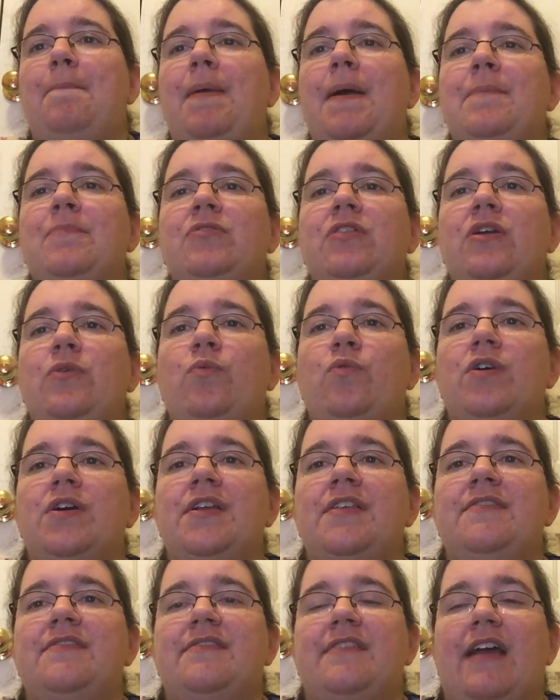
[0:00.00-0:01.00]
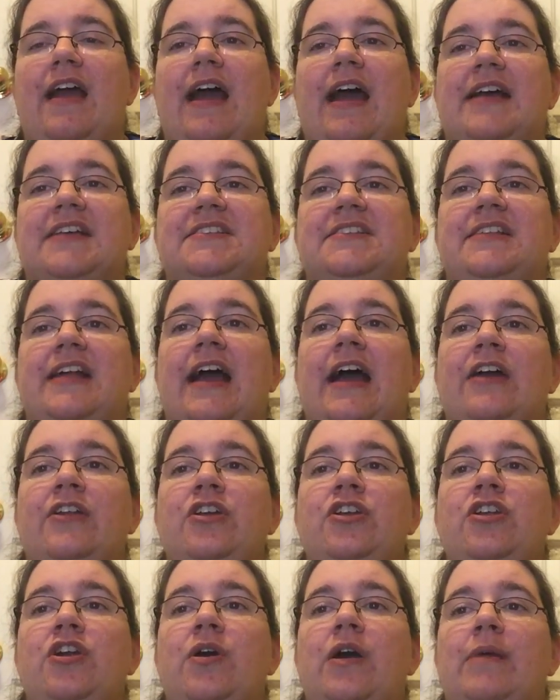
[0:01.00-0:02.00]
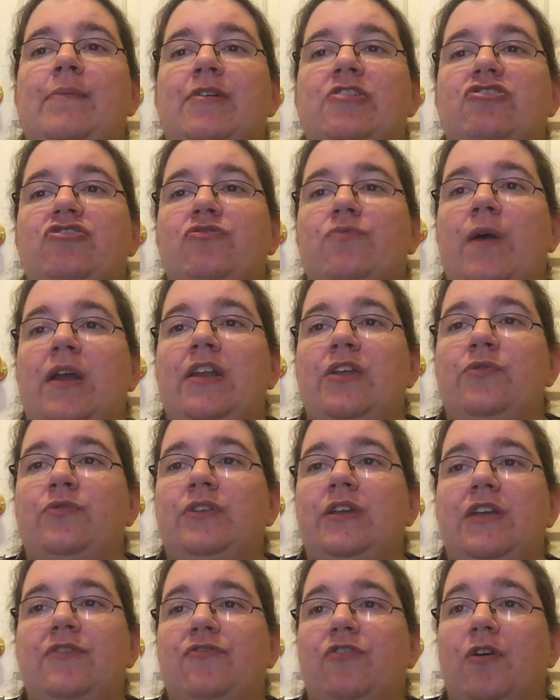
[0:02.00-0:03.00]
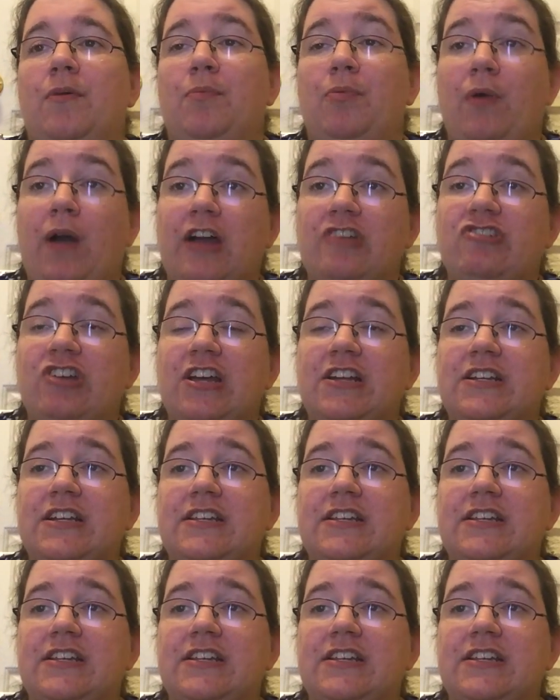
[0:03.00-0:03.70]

Pemberley Woods asks, how do you know how much thread you'll need for a project?